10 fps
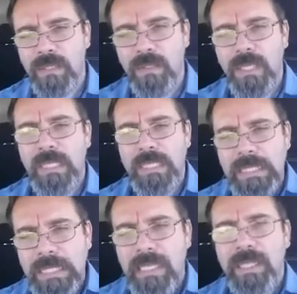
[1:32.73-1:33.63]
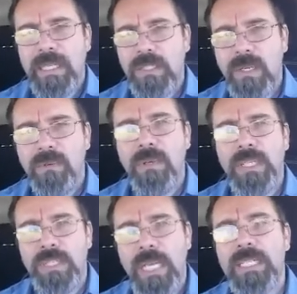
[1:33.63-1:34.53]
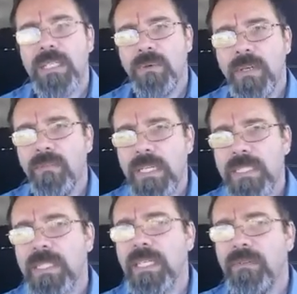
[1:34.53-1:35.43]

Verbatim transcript: So things started really changing to where eventually,